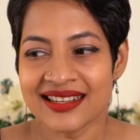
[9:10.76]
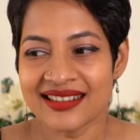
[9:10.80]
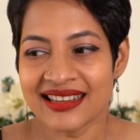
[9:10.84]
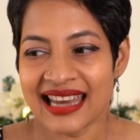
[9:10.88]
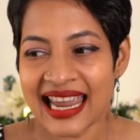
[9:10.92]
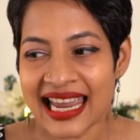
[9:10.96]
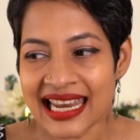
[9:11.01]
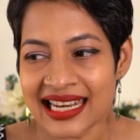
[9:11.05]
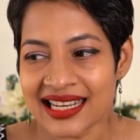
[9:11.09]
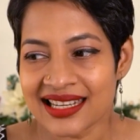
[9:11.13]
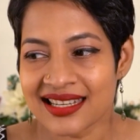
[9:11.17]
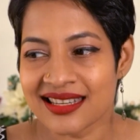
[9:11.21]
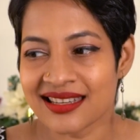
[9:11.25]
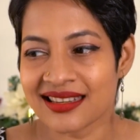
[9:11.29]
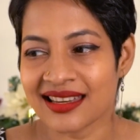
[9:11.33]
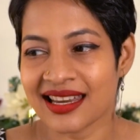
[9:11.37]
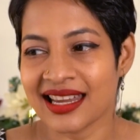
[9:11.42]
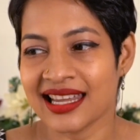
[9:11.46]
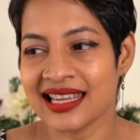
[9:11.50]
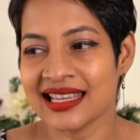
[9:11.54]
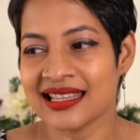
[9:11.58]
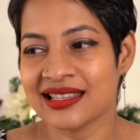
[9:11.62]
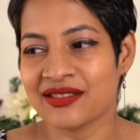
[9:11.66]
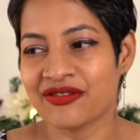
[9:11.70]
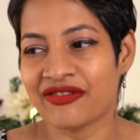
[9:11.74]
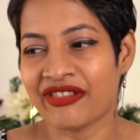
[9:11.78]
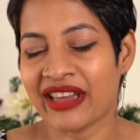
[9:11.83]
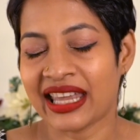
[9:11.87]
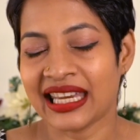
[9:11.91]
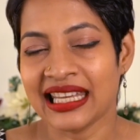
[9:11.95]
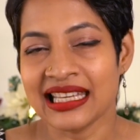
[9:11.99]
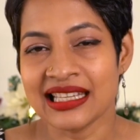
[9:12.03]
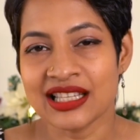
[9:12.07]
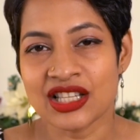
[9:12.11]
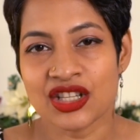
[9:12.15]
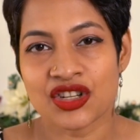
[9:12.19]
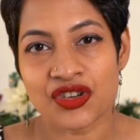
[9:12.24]
Red is
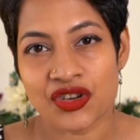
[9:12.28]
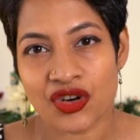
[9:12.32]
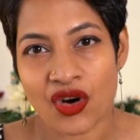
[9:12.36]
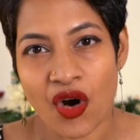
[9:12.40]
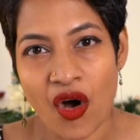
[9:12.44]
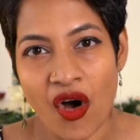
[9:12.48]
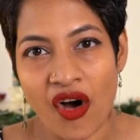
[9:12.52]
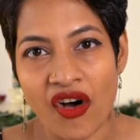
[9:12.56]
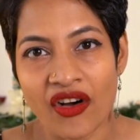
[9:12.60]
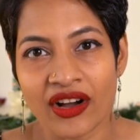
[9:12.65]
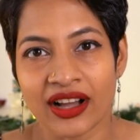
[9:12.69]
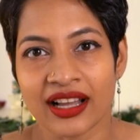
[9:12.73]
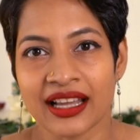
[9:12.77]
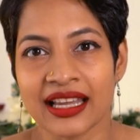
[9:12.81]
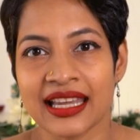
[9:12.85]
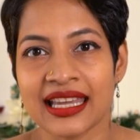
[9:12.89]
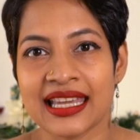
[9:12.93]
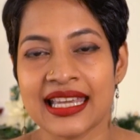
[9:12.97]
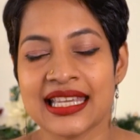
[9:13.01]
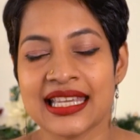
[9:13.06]
very strong,